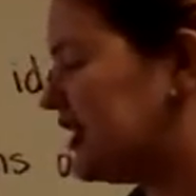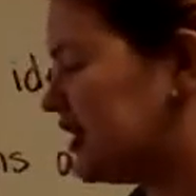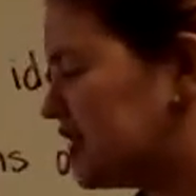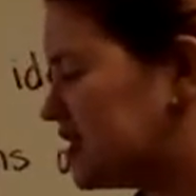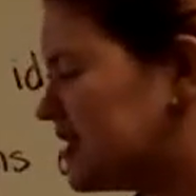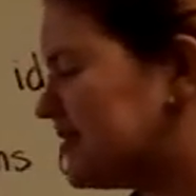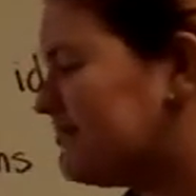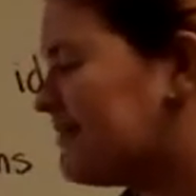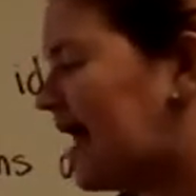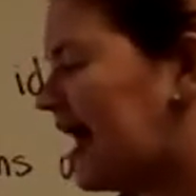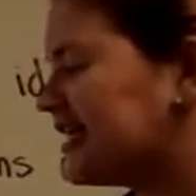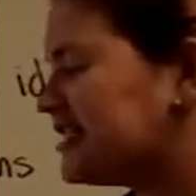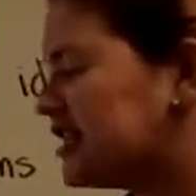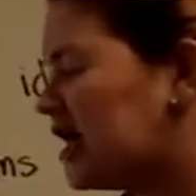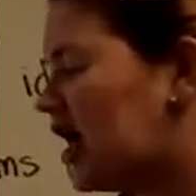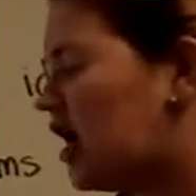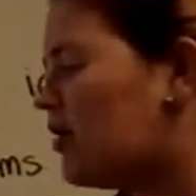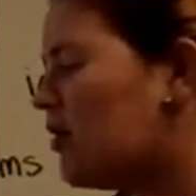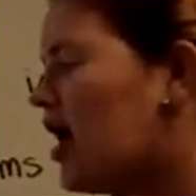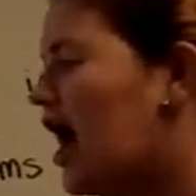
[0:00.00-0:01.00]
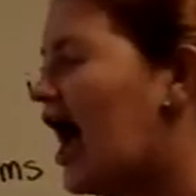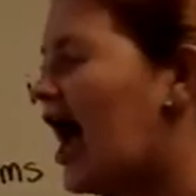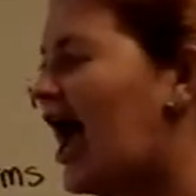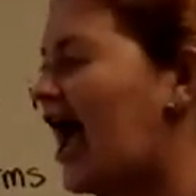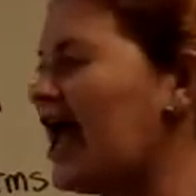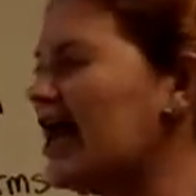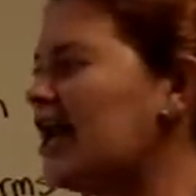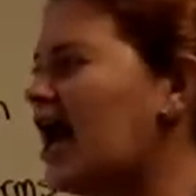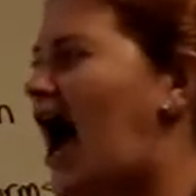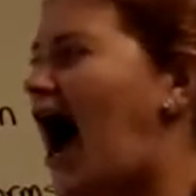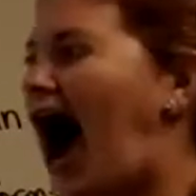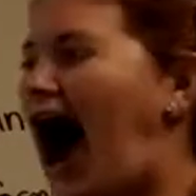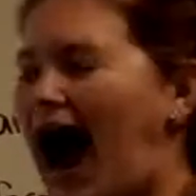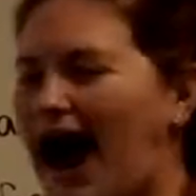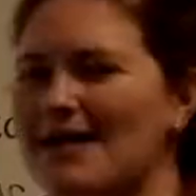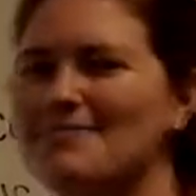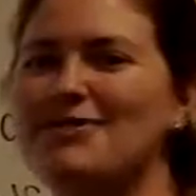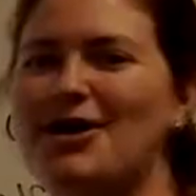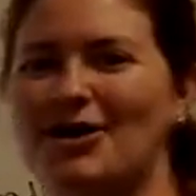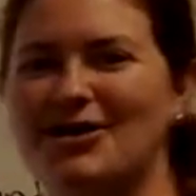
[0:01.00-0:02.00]
Here's a plateau. And
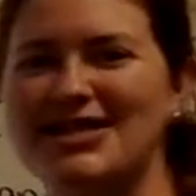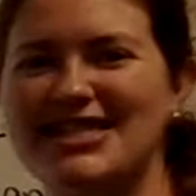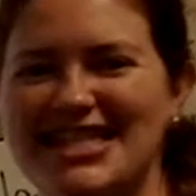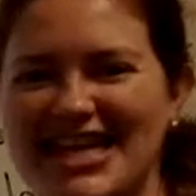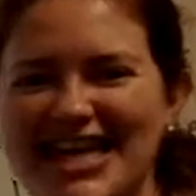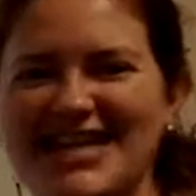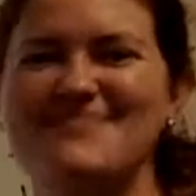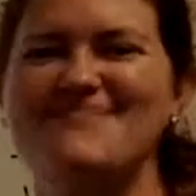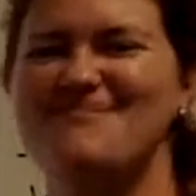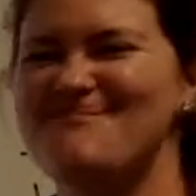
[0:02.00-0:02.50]
I'm noticing